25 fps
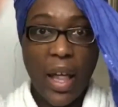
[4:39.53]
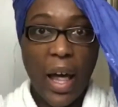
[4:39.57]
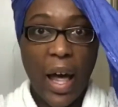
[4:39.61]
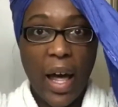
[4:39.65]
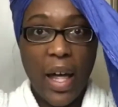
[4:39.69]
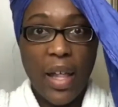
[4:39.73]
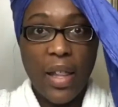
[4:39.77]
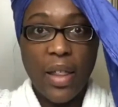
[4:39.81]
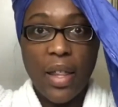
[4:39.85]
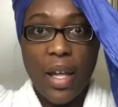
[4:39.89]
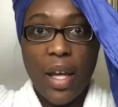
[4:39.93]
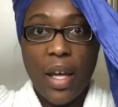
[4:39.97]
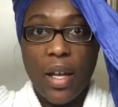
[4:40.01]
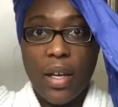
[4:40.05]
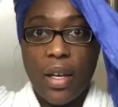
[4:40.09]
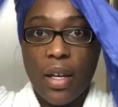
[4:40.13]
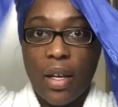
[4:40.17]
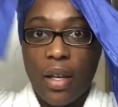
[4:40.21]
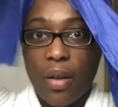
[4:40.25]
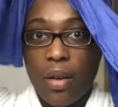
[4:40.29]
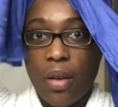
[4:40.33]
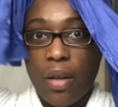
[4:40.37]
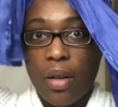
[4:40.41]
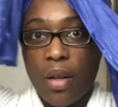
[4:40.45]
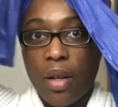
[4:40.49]
that,
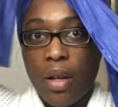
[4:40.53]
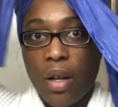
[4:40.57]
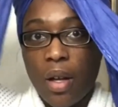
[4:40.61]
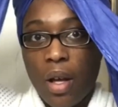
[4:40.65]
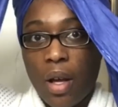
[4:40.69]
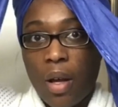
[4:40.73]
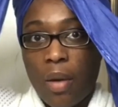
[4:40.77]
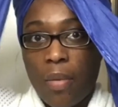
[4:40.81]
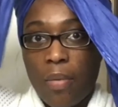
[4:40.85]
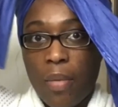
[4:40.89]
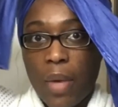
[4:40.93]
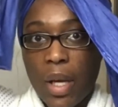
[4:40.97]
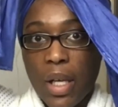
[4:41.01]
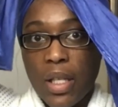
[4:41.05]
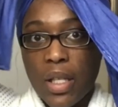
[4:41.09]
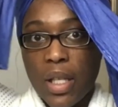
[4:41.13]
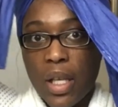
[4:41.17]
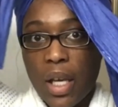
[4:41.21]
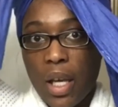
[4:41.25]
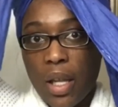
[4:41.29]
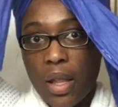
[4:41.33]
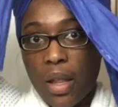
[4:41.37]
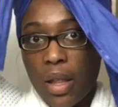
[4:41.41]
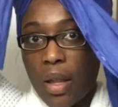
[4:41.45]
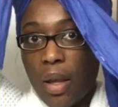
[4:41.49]
then
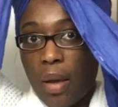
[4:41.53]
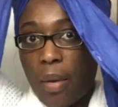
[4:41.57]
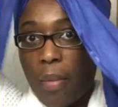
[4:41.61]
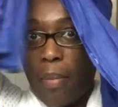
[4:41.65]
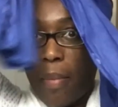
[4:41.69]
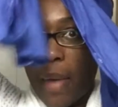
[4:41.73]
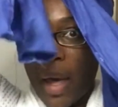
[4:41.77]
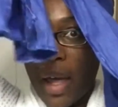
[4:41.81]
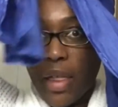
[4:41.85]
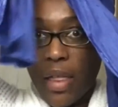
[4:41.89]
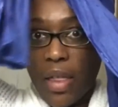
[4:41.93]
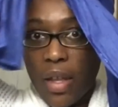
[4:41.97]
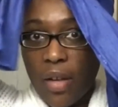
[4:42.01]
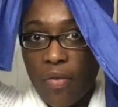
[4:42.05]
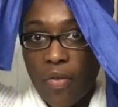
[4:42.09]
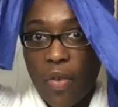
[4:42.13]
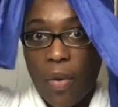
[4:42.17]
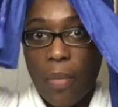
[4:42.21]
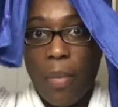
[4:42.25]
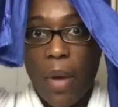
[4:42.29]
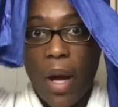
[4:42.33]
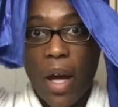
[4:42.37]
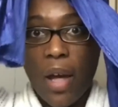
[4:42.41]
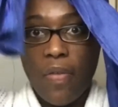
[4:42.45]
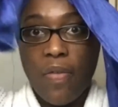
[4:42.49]
mixing in the method
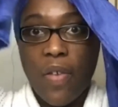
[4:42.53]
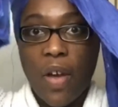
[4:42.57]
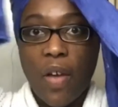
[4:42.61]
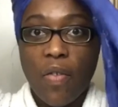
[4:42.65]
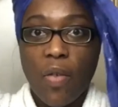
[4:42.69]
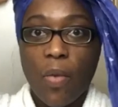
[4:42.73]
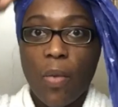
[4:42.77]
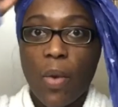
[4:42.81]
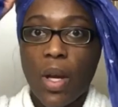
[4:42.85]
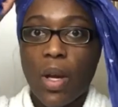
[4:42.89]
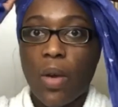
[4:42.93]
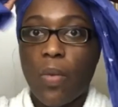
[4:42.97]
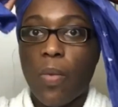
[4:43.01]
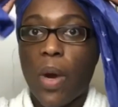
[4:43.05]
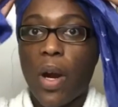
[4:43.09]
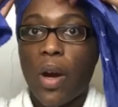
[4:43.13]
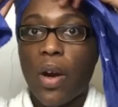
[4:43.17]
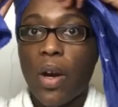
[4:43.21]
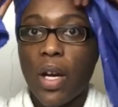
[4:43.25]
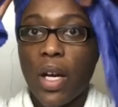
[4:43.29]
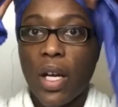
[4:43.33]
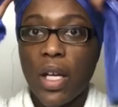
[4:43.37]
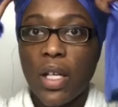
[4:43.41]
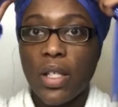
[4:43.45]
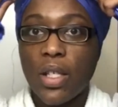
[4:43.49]
for my favorite way to
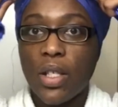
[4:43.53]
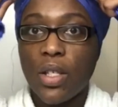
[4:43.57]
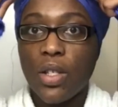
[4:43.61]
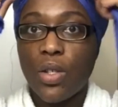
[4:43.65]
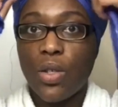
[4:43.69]
wear it is